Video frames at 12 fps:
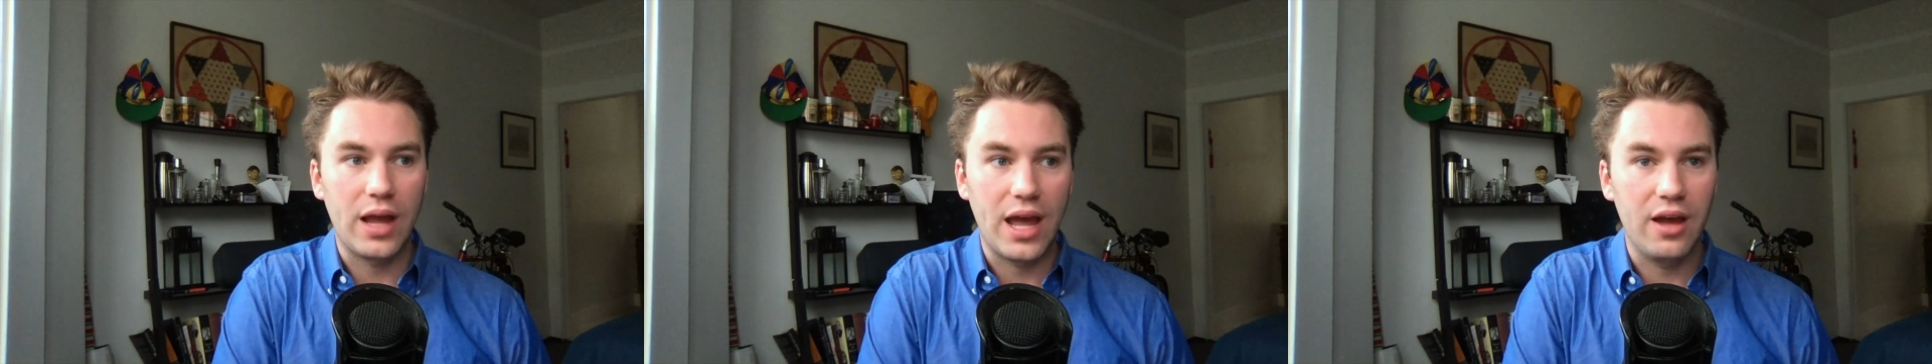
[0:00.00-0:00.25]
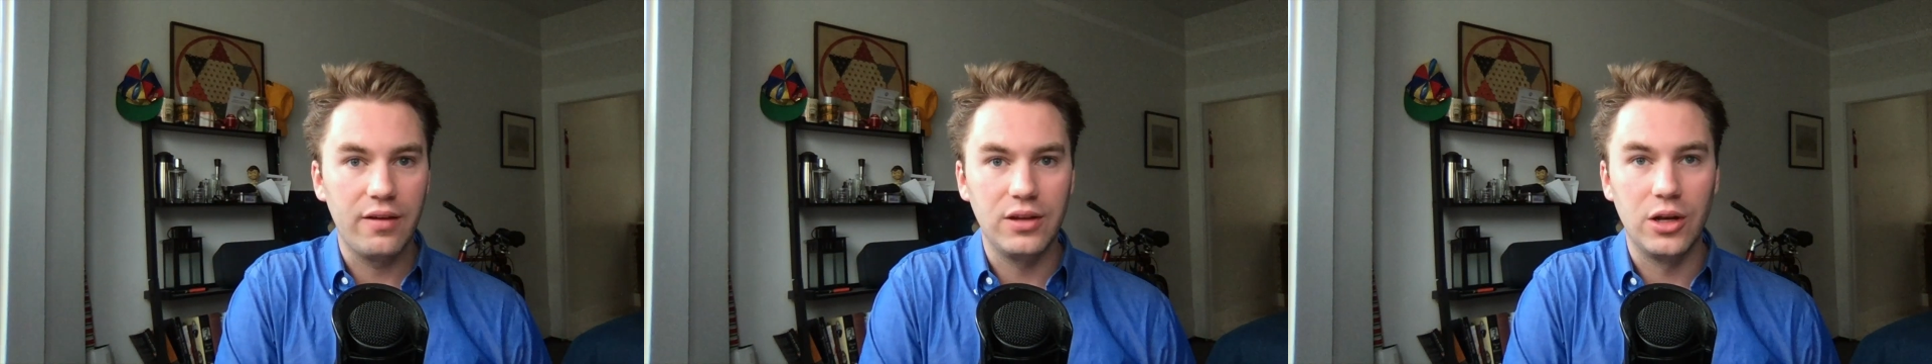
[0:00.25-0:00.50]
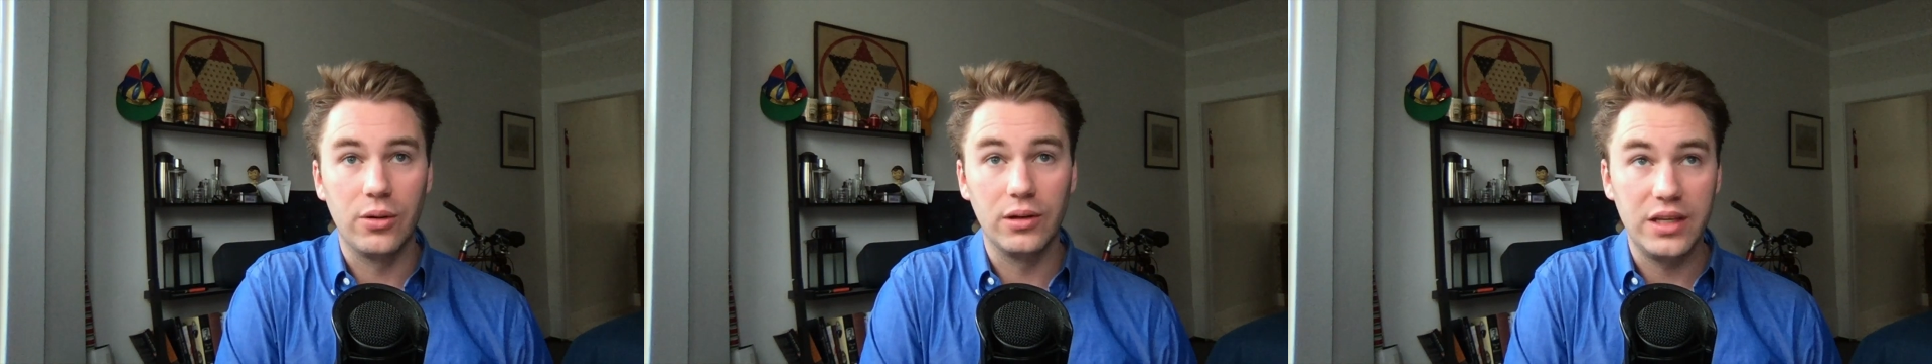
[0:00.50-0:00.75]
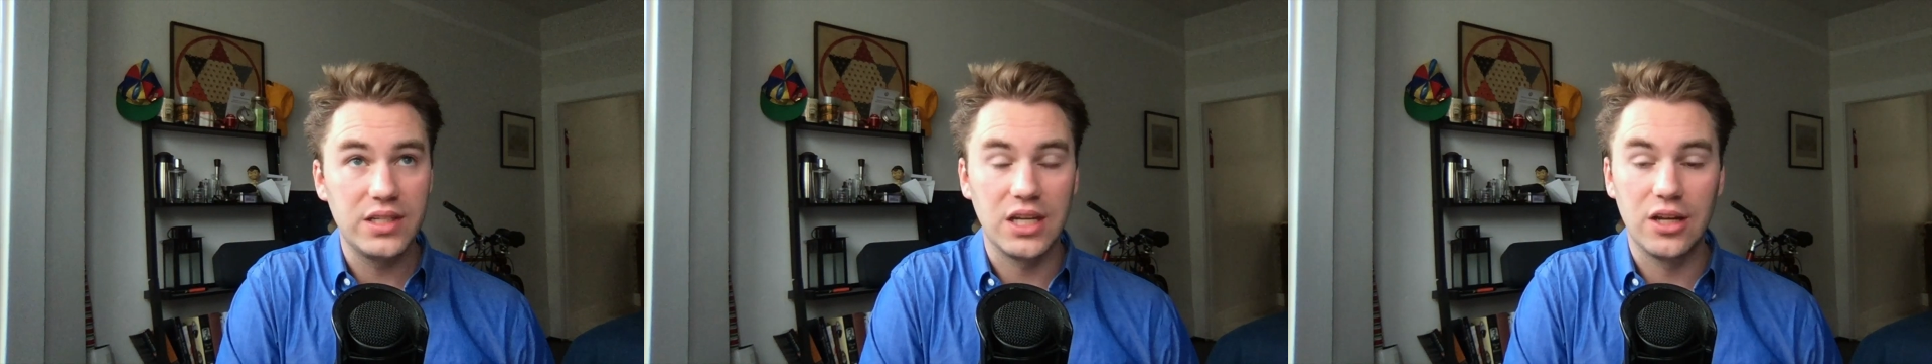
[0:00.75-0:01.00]
are
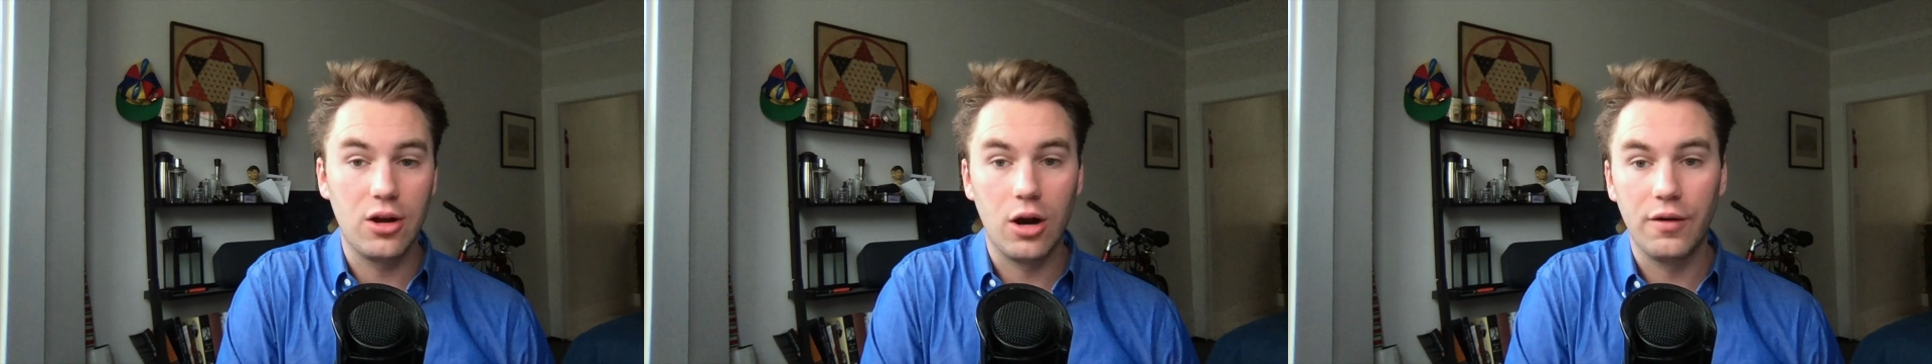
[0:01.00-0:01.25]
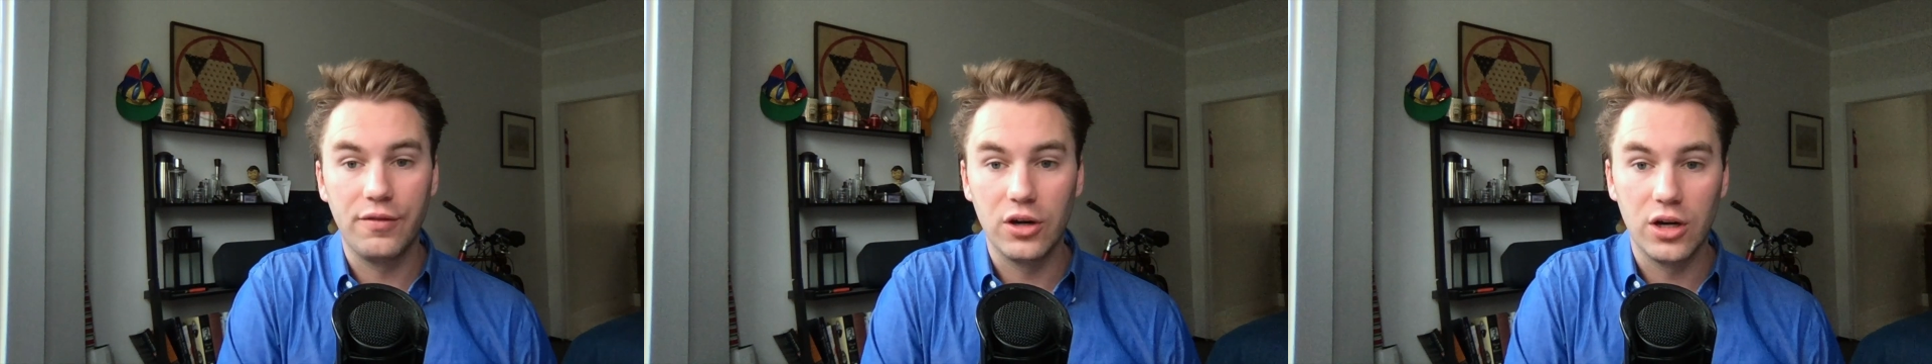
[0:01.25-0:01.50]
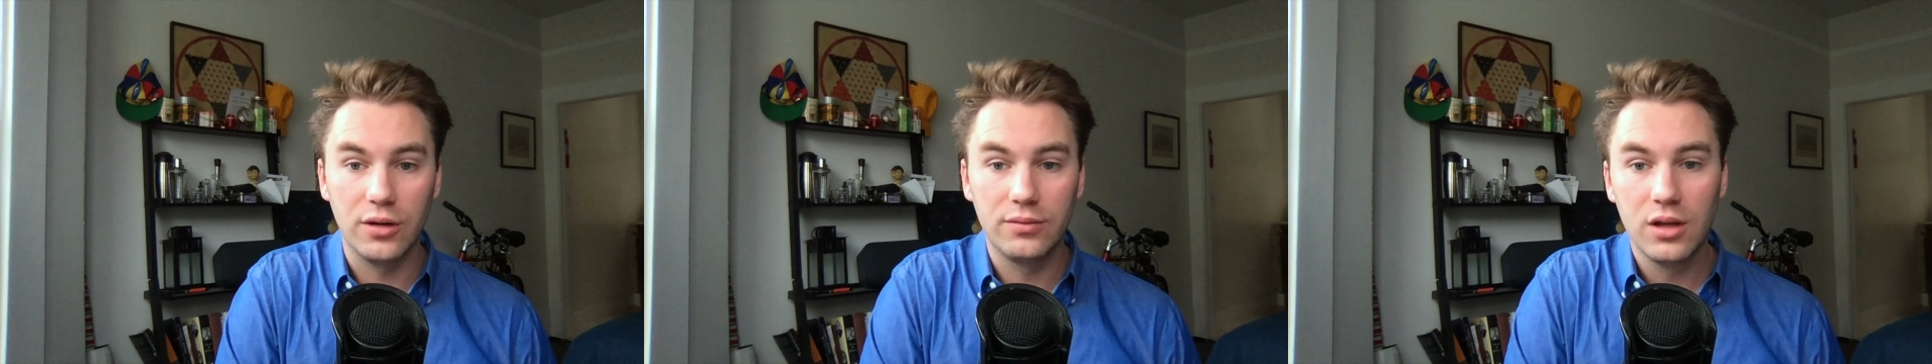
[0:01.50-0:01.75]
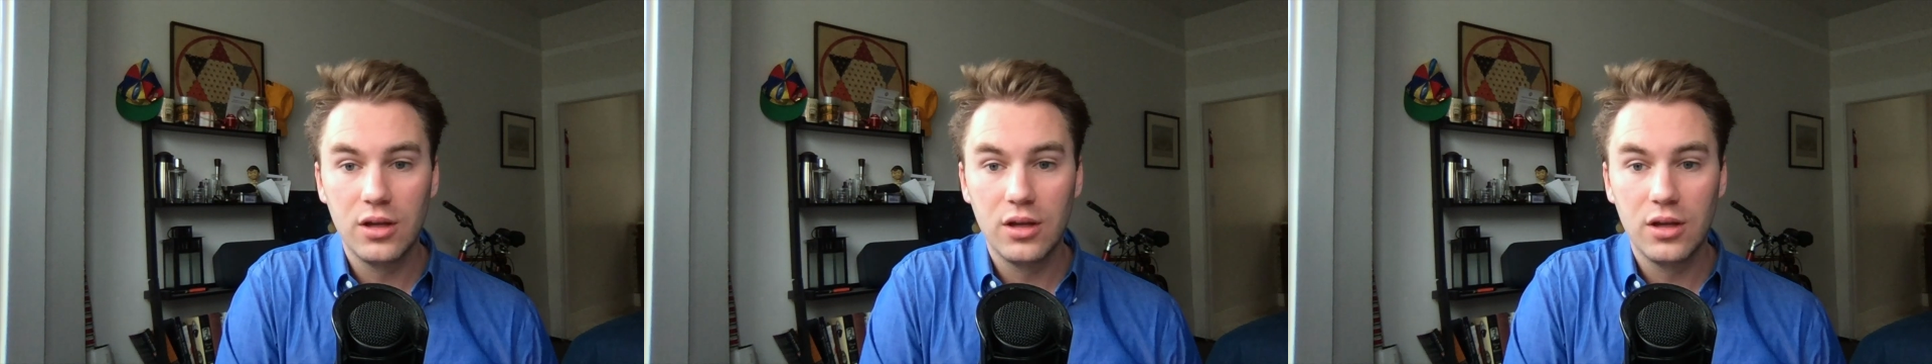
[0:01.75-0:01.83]
leasing a car for